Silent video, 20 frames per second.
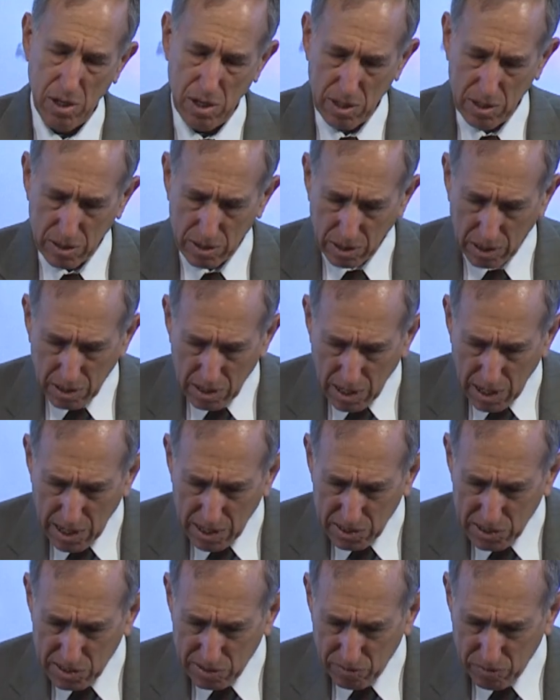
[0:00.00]
The
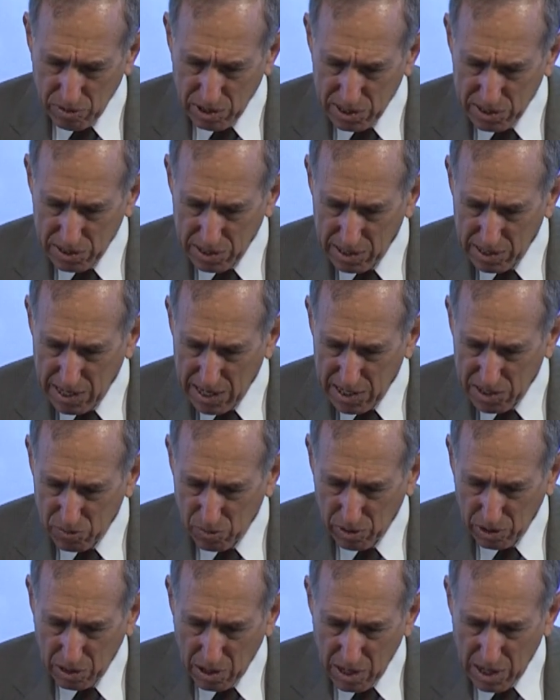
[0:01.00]
goddess of reason, and as
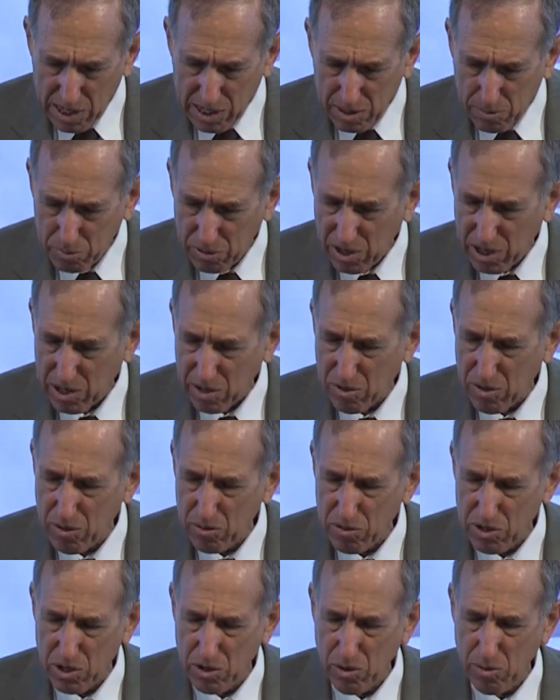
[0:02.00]
relying upon our
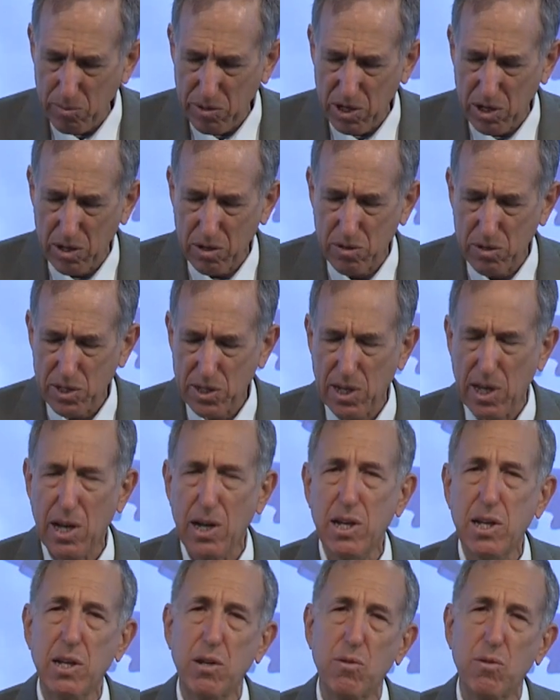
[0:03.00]
own human understanding and